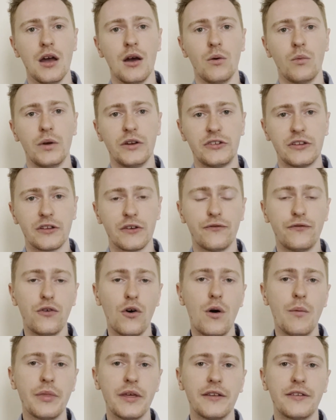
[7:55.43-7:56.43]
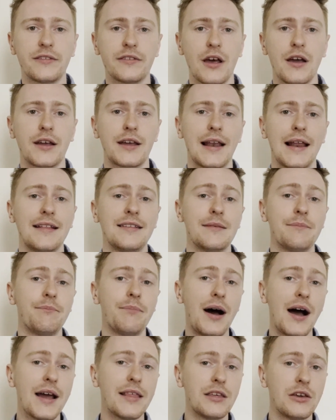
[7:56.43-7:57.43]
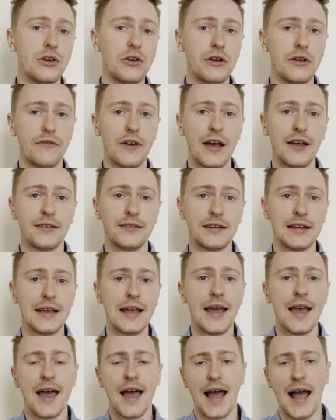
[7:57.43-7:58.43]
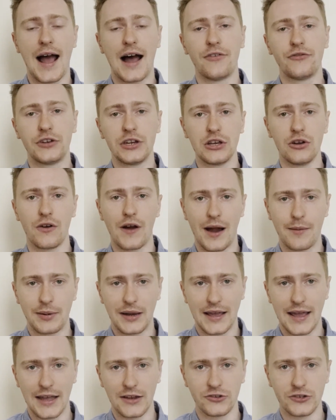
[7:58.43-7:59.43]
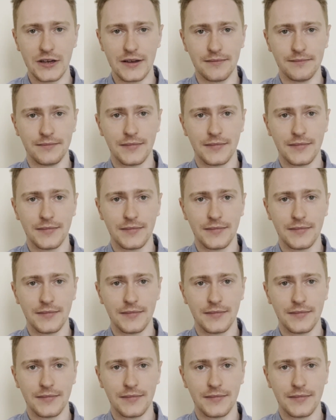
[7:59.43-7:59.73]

which is a form that's circulated by the university after your application.